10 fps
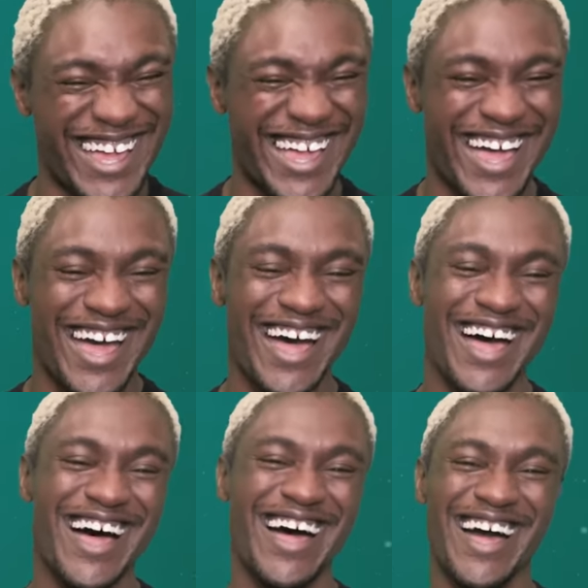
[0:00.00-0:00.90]

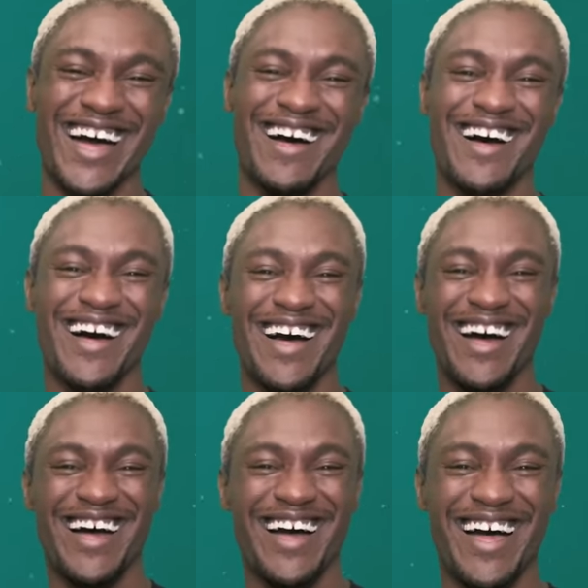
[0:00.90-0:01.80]

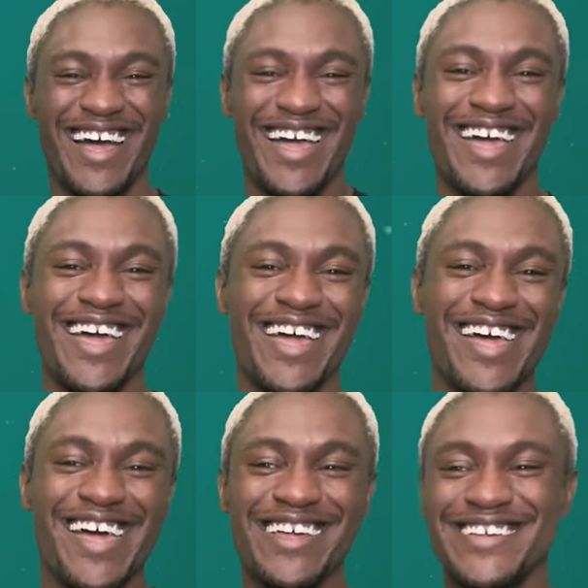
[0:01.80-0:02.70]

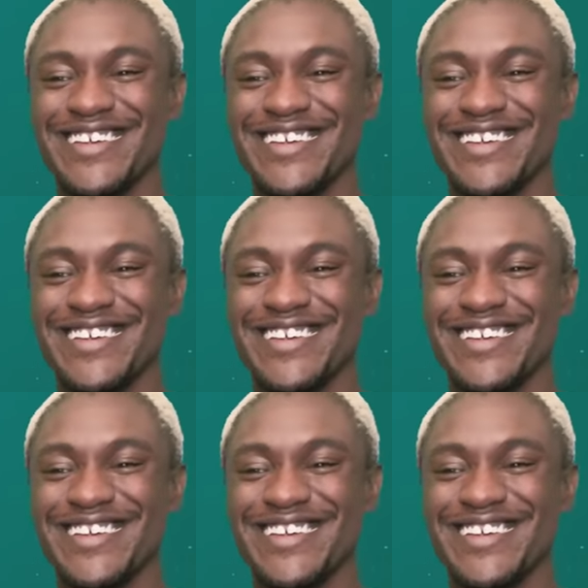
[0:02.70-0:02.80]
(silent)